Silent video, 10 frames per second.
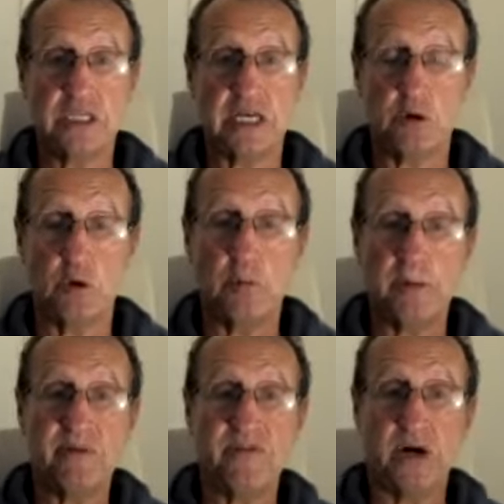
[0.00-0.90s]
That will all be
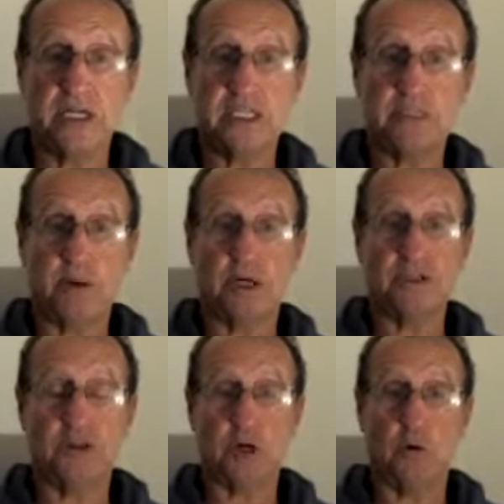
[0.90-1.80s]
provided as part
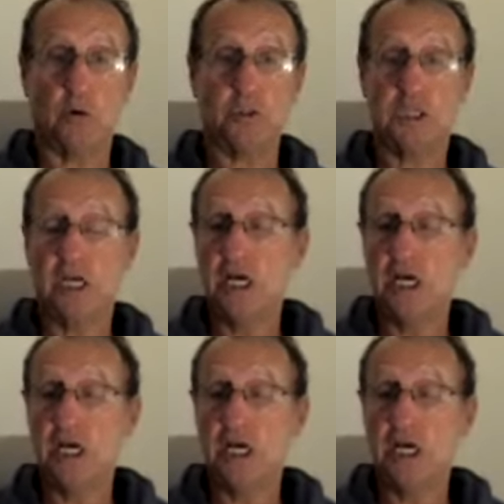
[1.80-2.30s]
of the course,